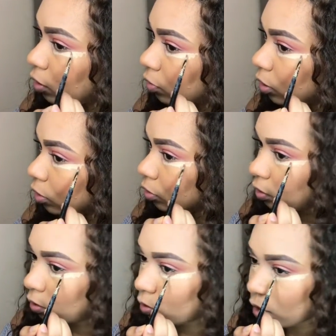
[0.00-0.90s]
it around.
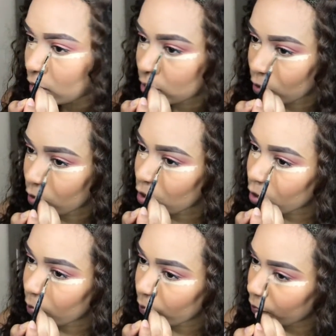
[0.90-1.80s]
Okay,
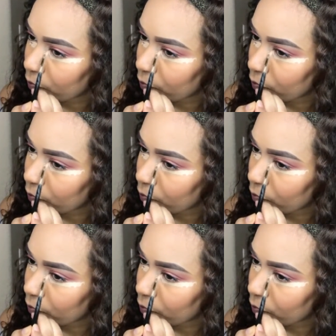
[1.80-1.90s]
so